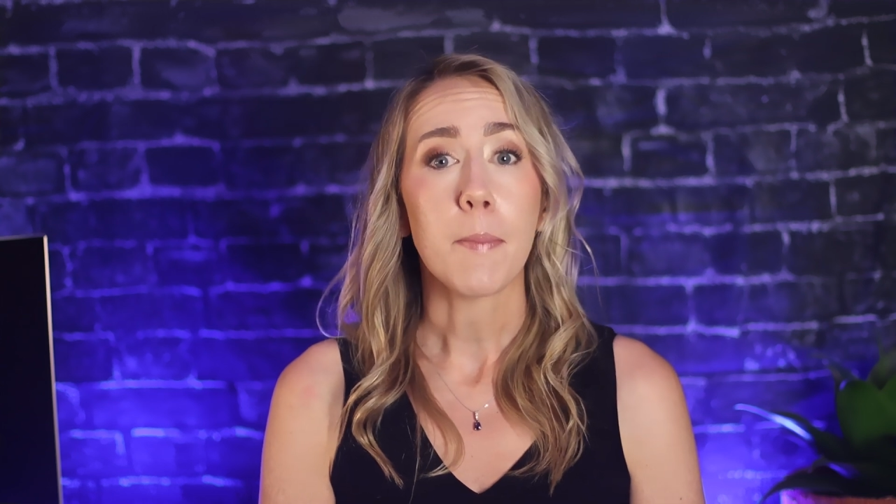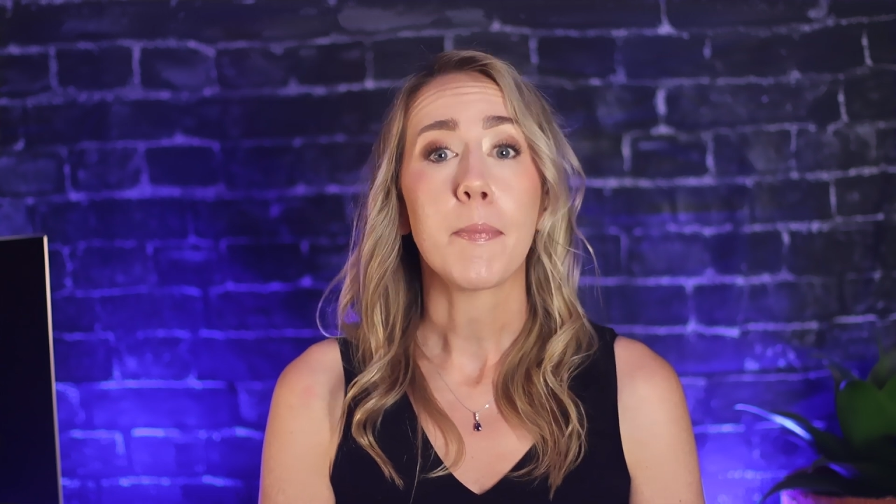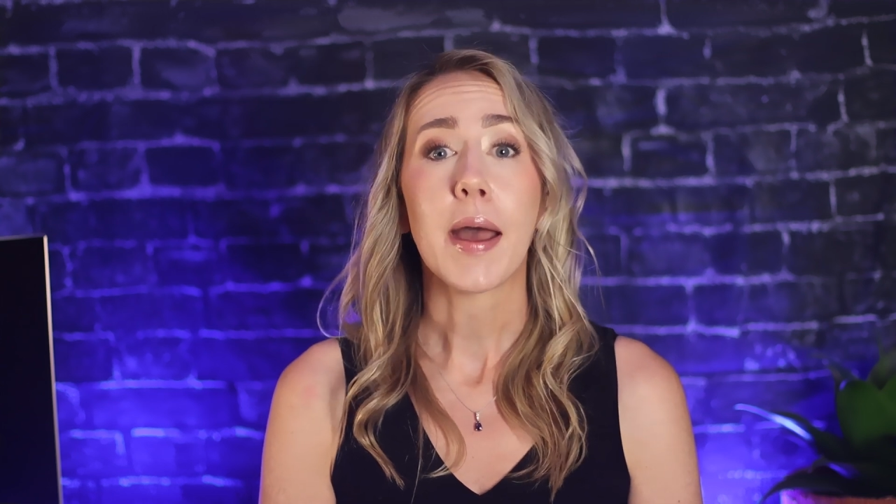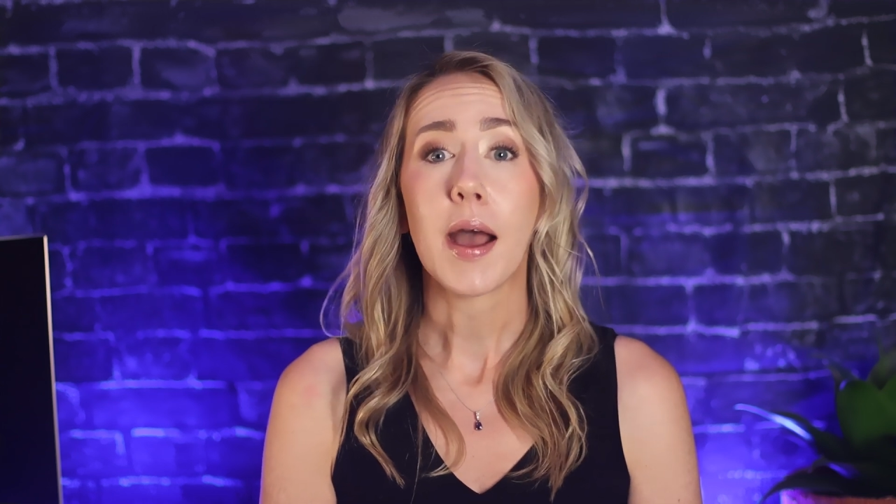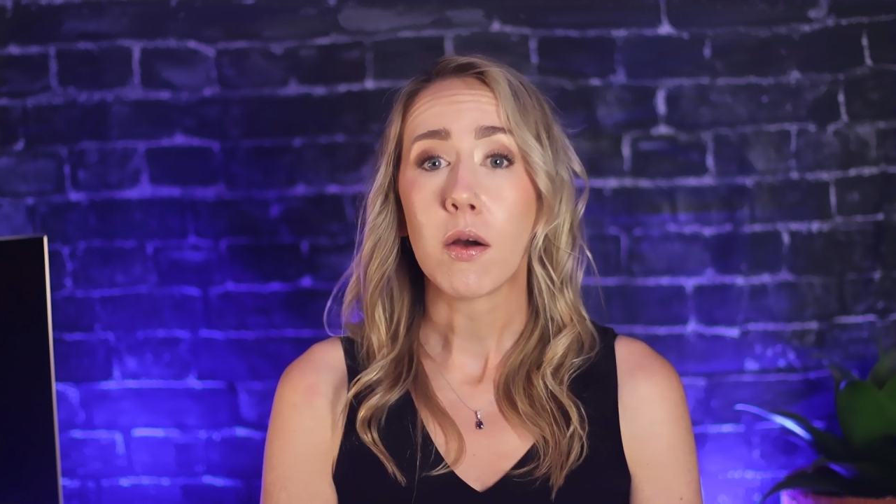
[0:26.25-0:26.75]
a
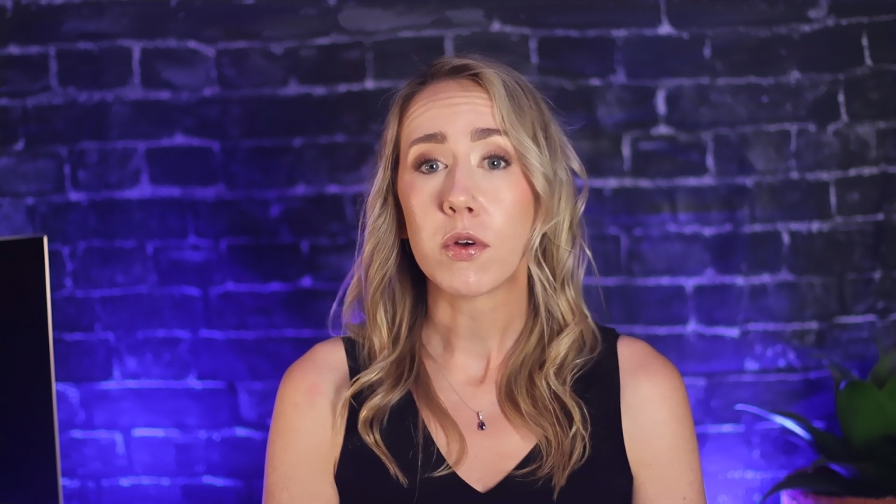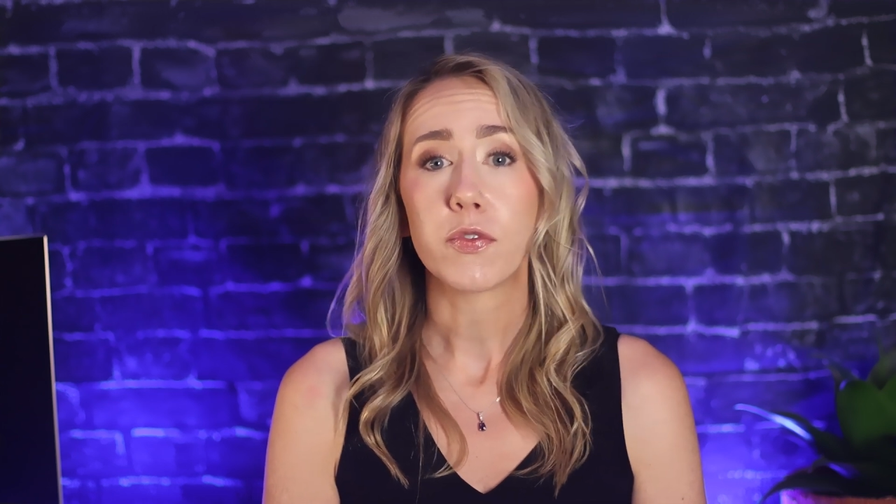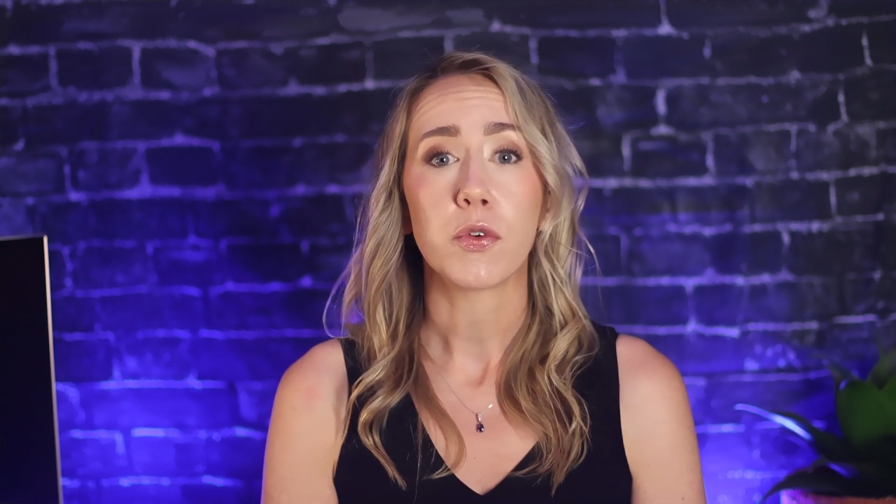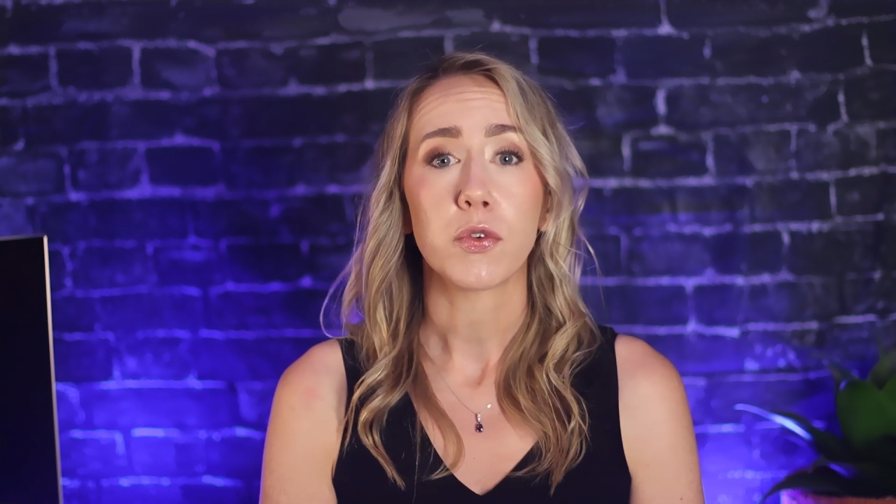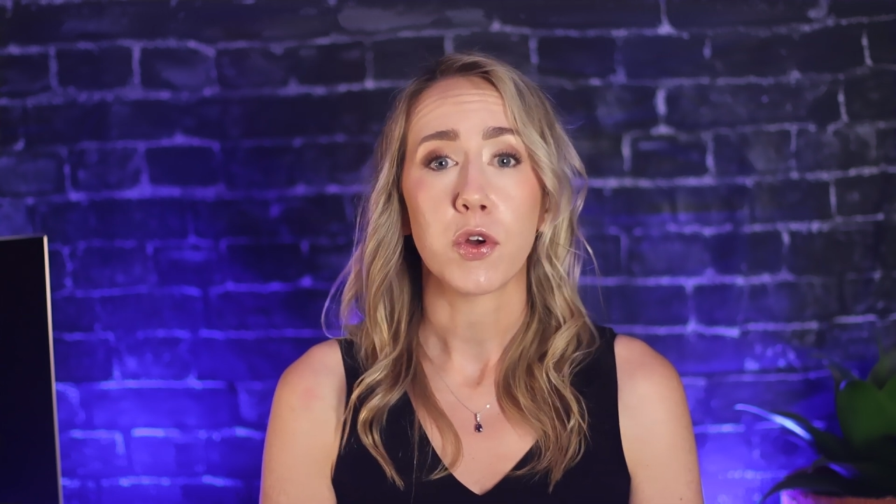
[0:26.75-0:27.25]

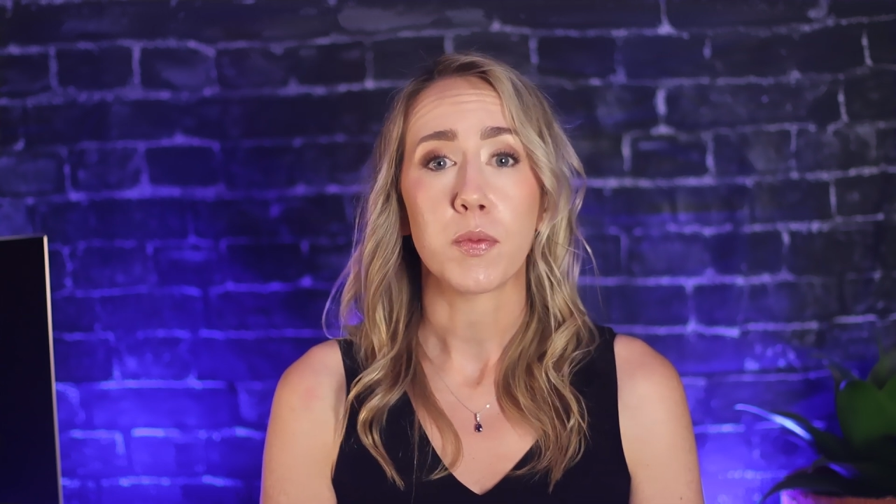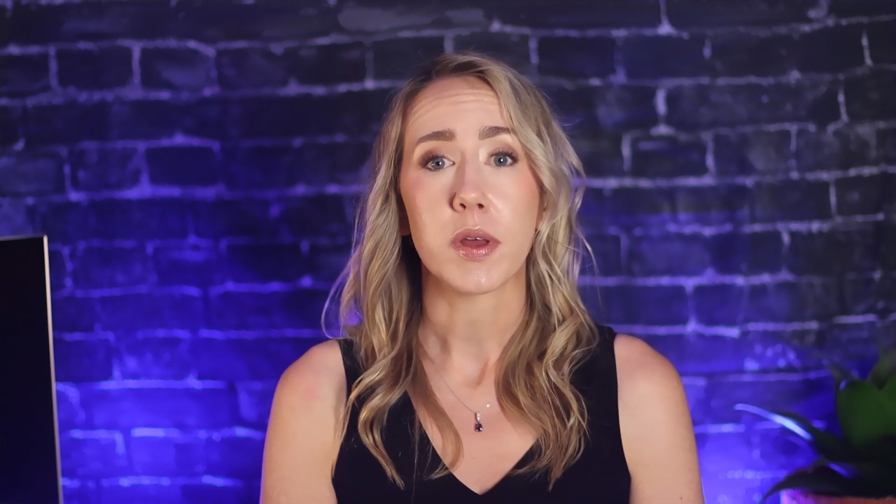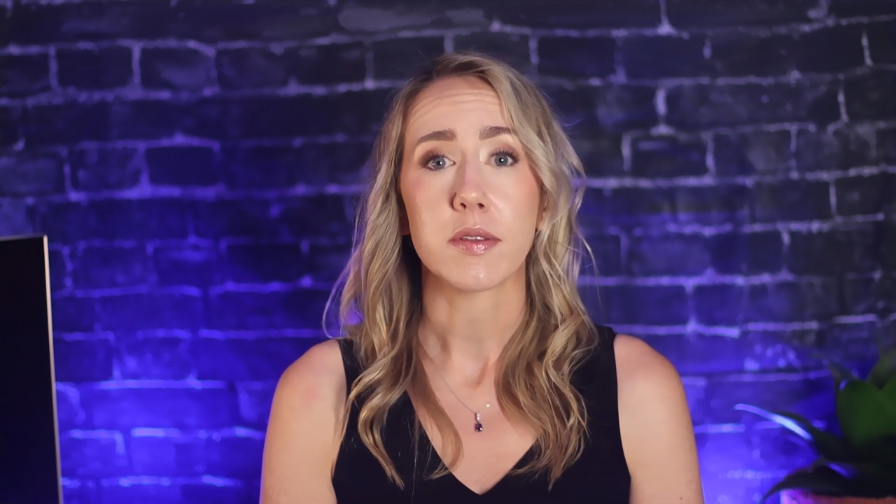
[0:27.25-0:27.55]
powerful Chrome